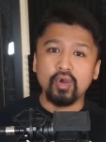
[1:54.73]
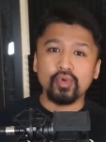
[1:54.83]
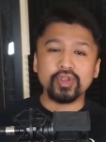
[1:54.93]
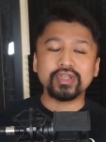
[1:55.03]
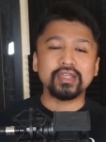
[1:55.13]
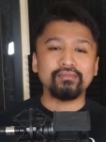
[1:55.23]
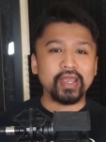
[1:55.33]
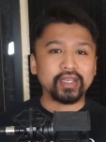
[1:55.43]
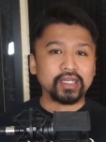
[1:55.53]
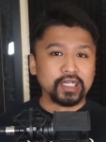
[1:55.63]
where you can
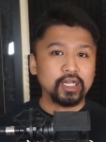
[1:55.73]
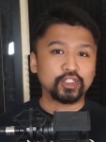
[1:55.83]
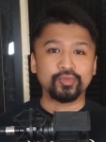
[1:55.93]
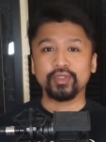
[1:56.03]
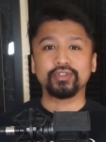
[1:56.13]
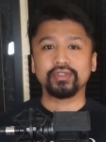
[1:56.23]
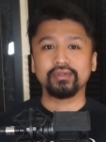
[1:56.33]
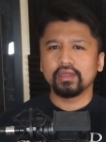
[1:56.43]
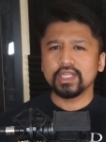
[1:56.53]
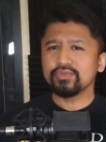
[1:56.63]
make a contribution.
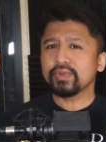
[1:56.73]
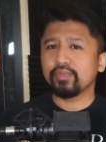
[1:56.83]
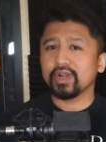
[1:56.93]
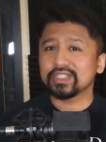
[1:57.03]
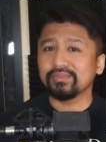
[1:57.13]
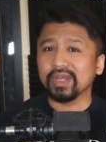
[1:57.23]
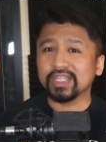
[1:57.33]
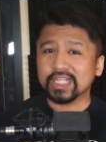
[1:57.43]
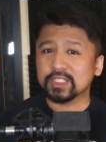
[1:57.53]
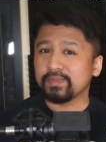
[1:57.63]
This week brought some
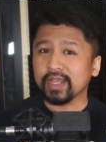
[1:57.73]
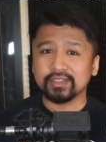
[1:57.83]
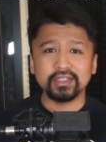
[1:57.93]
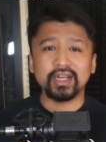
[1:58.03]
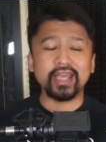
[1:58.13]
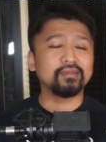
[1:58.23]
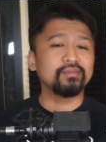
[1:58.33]
unexpected and